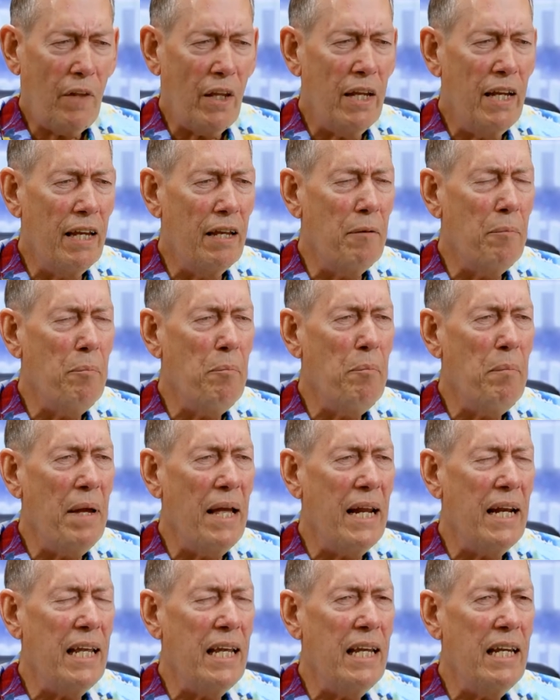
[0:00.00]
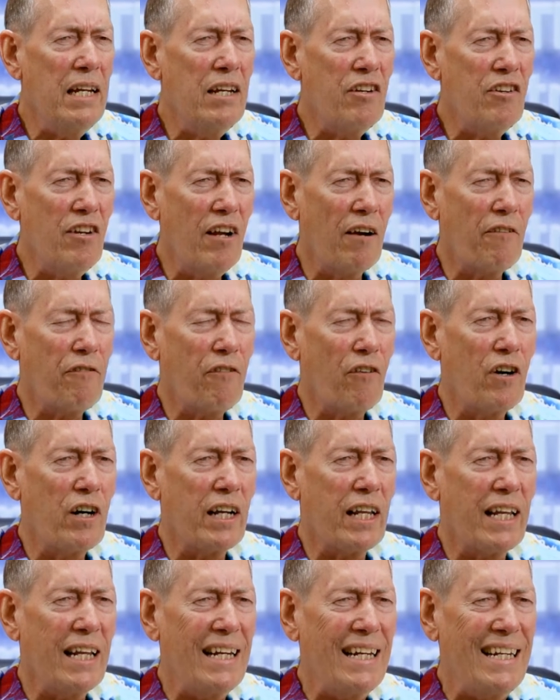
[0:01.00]
in many
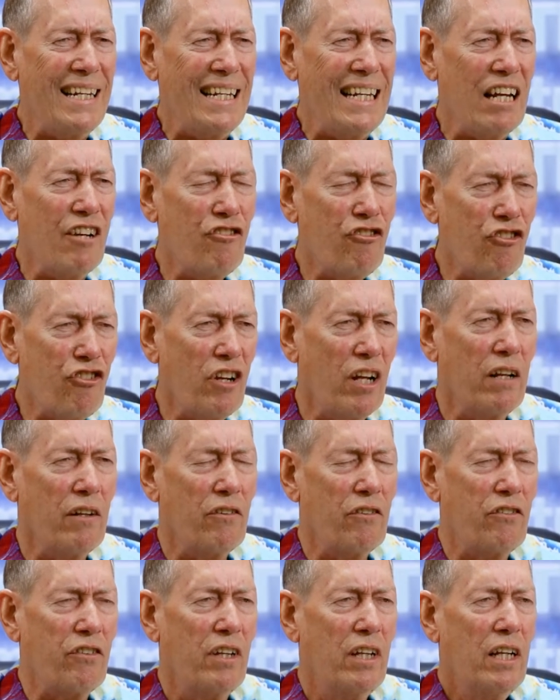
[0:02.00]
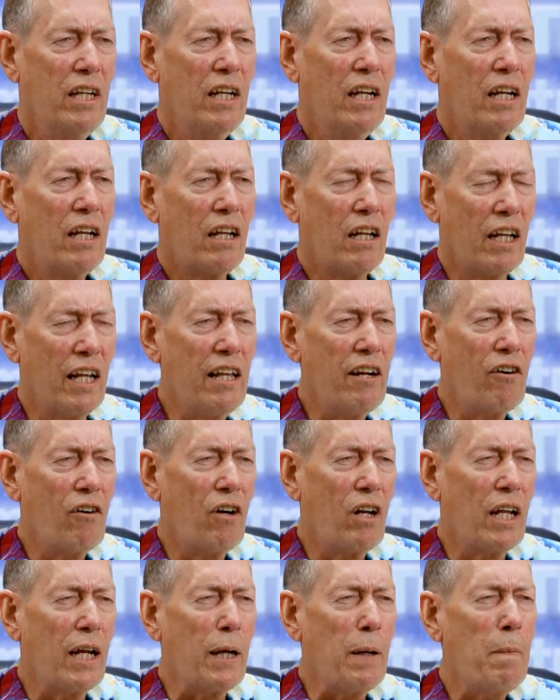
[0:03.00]
different conditions.
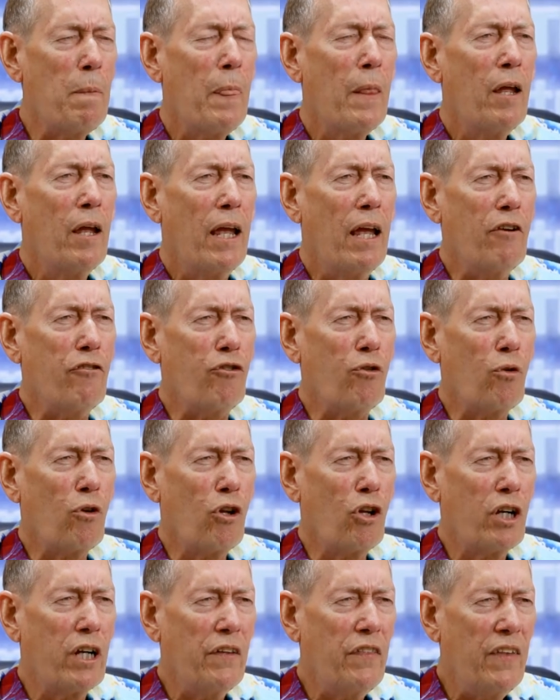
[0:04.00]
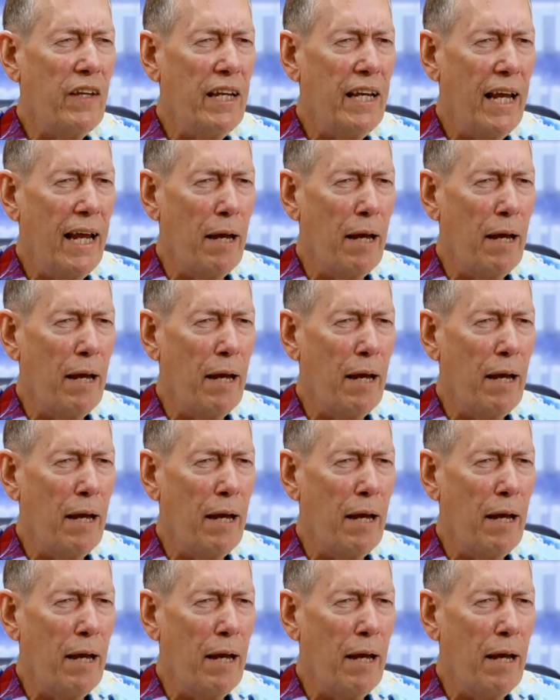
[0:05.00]
Literally, as you look at the